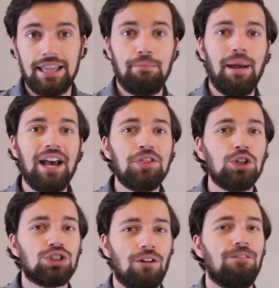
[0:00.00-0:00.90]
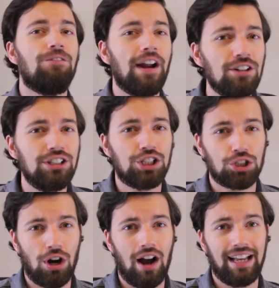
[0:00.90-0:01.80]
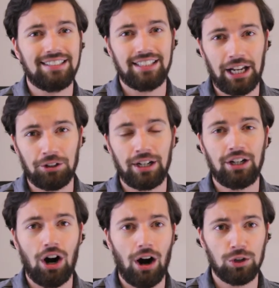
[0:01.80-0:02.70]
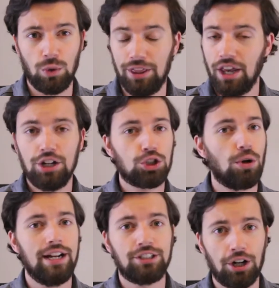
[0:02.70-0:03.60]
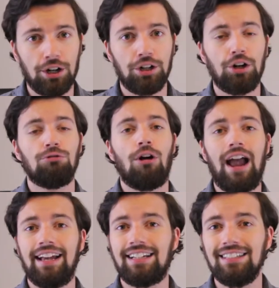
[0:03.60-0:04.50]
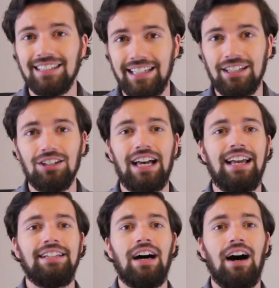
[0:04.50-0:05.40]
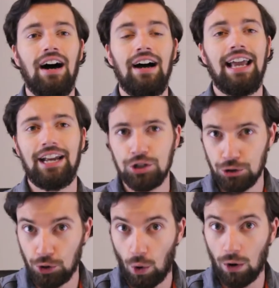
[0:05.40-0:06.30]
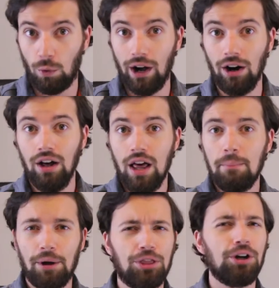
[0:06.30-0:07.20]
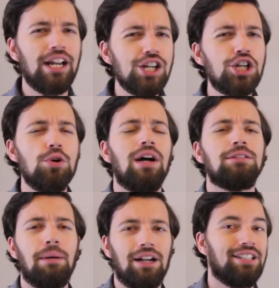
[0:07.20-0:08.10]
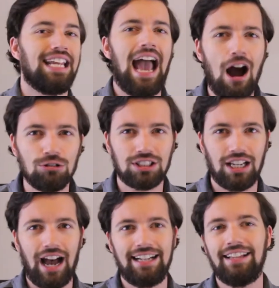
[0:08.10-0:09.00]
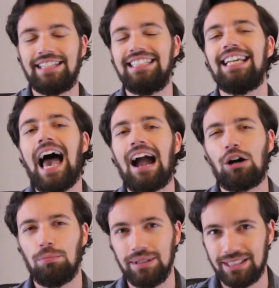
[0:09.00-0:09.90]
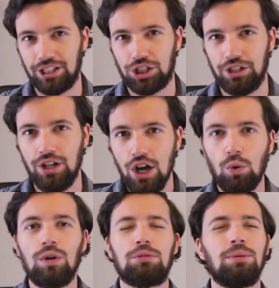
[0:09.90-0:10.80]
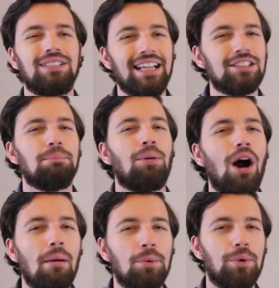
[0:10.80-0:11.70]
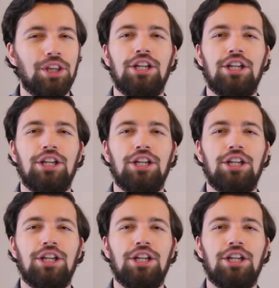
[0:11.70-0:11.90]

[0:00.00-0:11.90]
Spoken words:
The Panthers are fairly strong at center and guard with Trey Turner, Ryan Khalil, and Andrew Norwell, but their issue has been on the outside at the tackle position, which presents a problem with a